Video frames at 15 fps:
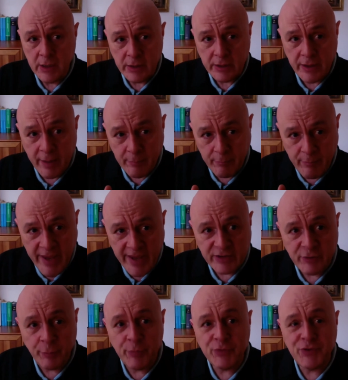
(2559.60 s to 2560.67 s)
that makes
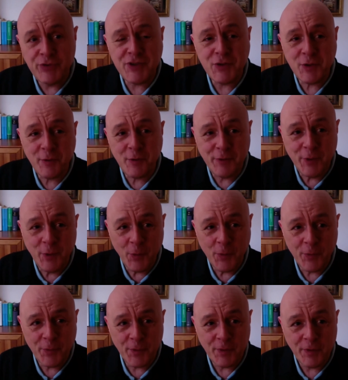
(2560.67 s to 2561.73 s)
the position of the
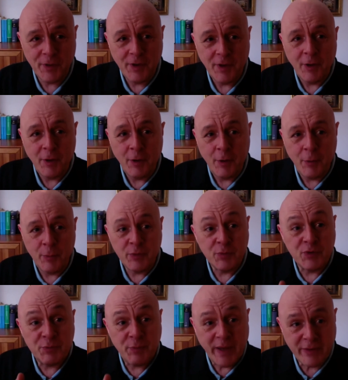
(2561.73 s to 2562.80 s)
author with
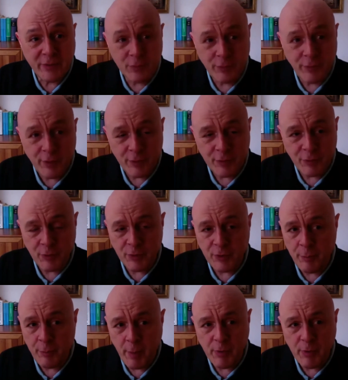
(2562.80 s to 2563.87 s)
respect to
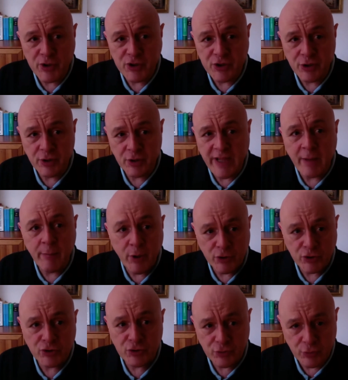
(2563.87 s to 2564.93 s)
the publisher that
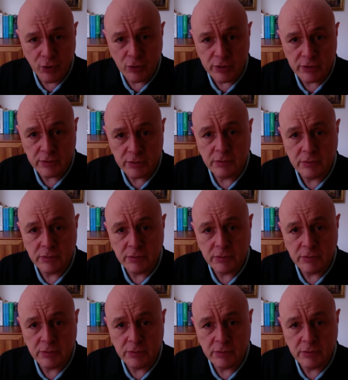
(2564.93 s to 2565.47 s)
much stronger.